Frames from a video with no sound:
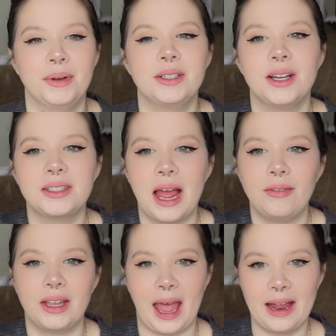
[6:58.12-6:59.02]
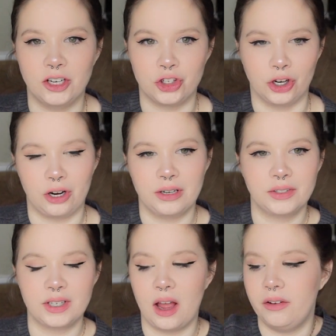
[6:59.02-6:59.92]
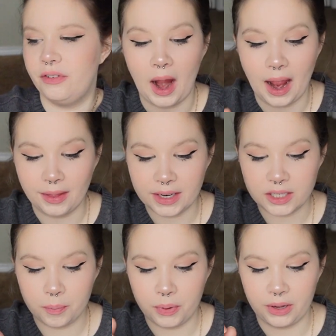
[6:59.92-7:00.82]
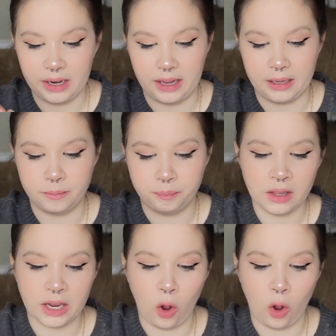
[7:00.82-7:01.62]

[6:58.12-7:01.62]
but it does have like added sugar and stuff. But I like to put in like